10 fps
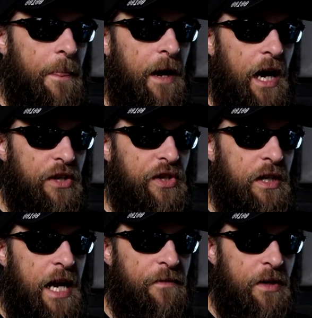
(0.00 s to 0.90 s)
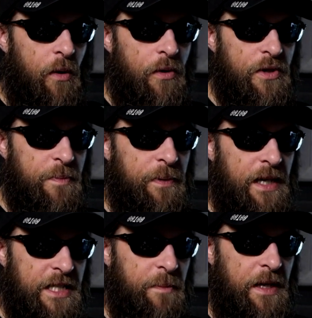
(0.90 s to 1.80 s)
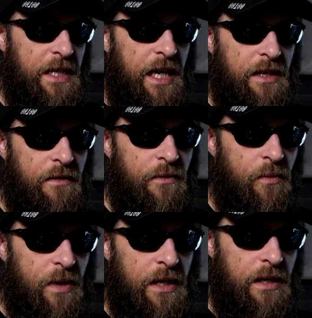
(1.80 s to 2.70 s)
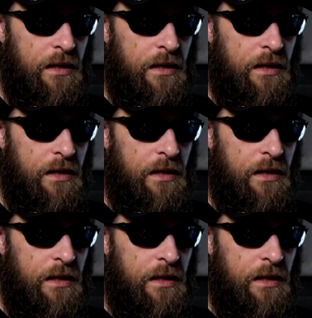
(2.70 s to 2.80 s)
I should have the orders placed by the end of the week,